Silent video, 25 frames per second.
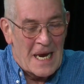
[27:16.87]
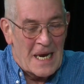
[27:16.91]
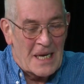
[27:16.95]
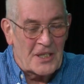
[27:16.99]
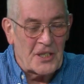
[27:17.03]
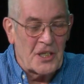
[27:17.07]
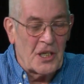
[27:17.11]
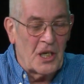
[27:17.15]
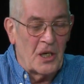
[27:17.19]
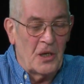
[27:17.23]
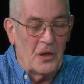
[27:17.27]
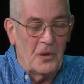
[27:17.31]

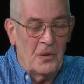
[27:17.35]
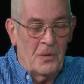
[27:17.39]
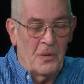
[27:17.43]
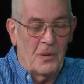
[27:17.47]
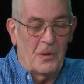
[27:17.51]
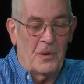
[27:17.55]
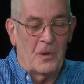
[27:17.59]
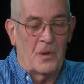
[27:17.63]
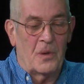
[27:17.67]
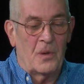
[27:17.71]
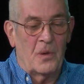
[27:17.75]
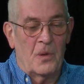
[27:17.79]
So,
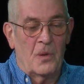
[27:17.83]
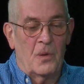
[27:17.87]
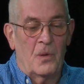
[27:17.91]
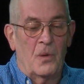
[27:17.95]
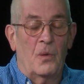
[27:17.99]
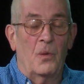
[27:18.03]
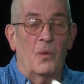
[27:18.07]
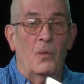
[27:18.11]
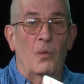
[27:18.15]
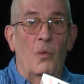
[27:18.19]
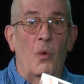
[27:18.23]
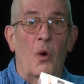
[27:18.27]

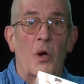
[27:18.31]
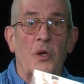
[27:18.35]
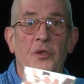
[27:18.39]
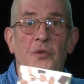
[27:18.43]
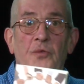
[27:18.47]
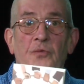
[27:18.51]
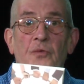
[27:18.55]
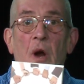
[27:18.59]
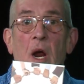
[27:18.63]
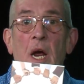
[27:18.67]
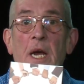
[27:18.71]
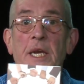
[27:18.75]
what's
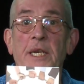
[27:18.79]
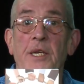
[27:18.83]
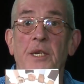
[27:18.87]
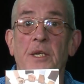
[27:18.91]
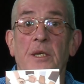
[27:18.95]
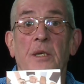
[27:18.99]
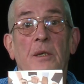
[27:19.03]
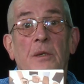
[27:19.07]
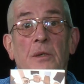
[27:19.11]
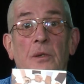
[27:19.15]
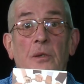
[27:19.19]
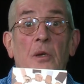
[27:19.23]
right,
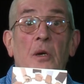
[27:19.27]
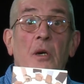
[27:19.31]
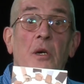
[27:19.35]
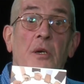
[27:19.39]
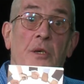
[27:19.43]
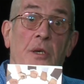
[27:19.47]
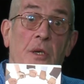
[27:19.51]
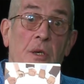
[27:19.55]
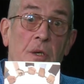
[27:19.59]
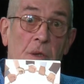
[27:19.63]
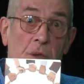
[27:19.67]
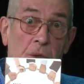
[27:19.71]
not
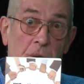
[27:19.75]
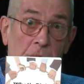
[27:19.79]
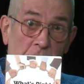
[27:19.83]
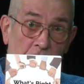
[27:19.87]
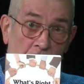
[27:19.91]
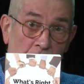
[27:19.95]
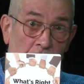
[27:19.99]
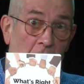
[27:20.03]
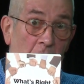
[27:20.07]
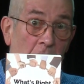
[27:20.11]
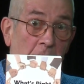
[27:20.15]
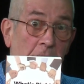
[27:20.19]
who's
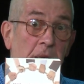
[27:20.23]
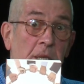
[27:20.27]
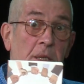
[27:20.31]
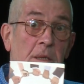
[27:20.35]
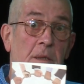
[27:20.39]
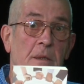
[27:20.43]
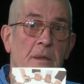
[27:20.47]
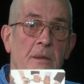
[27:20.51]
right.